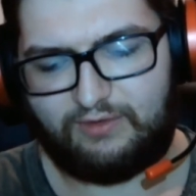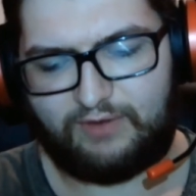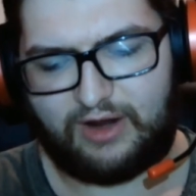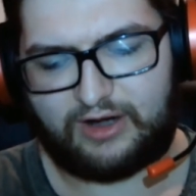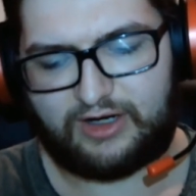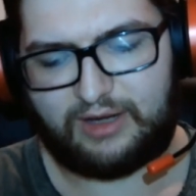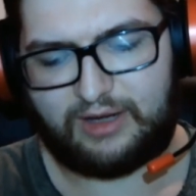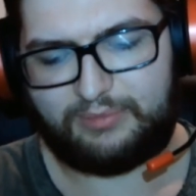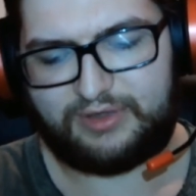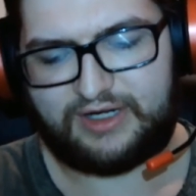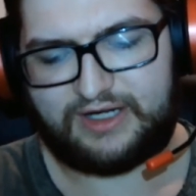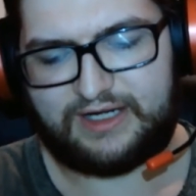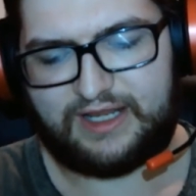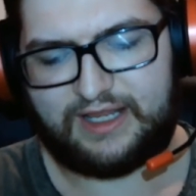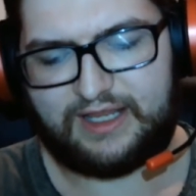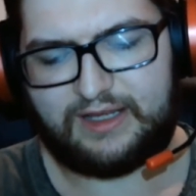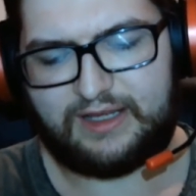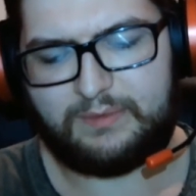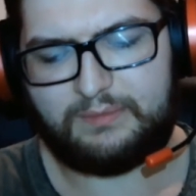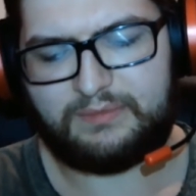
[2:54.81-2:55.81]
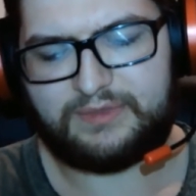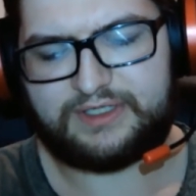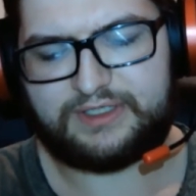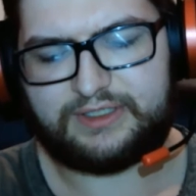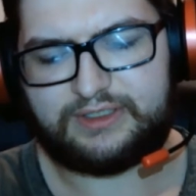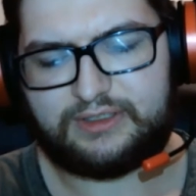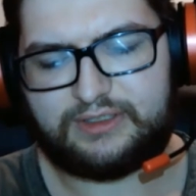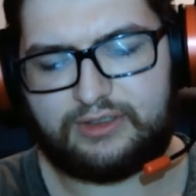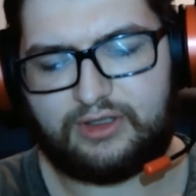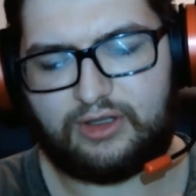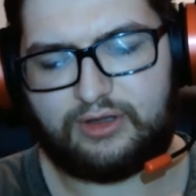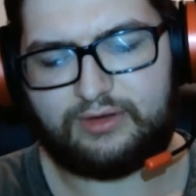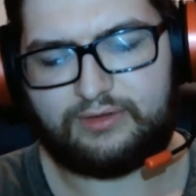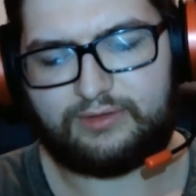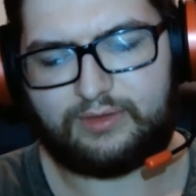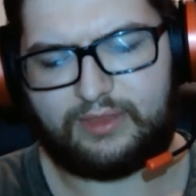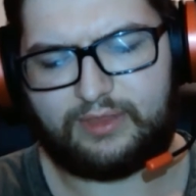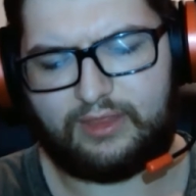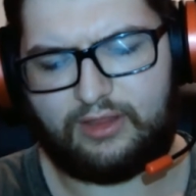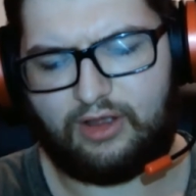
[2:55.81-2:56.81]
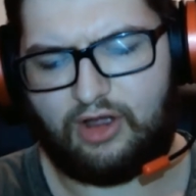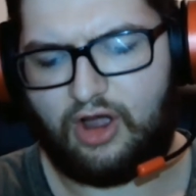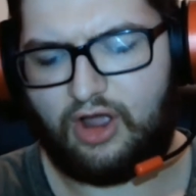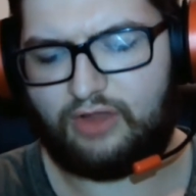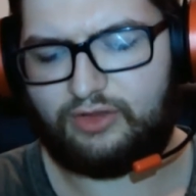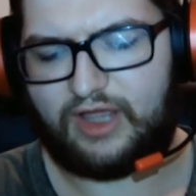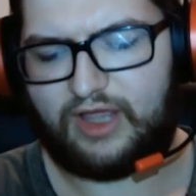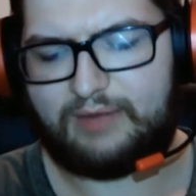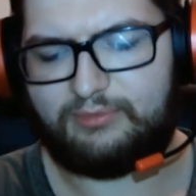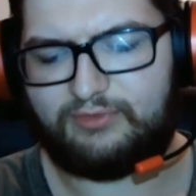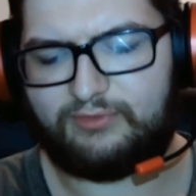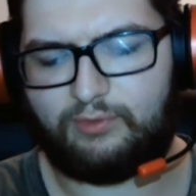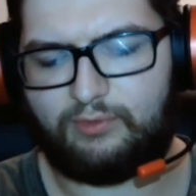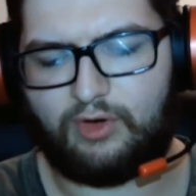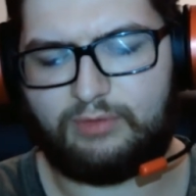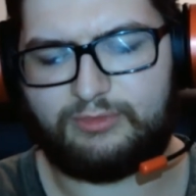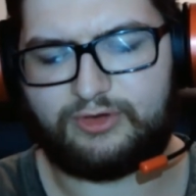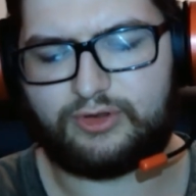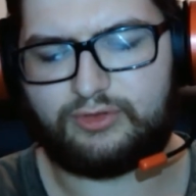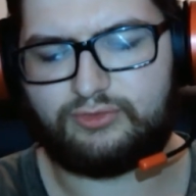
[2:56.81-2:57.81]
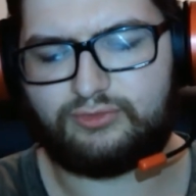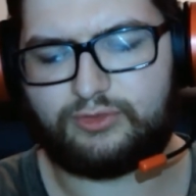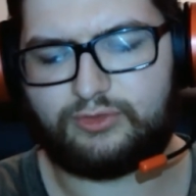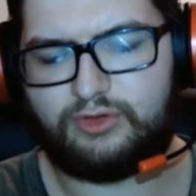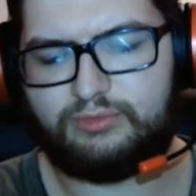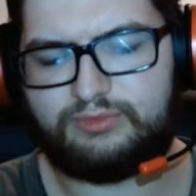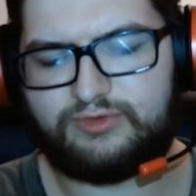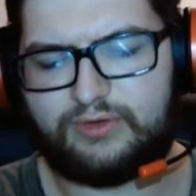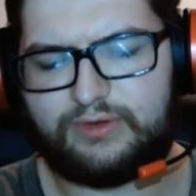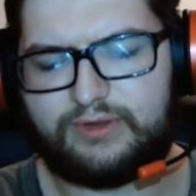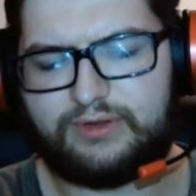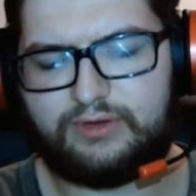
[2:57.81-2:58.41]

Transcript: a company named Online Performer Group.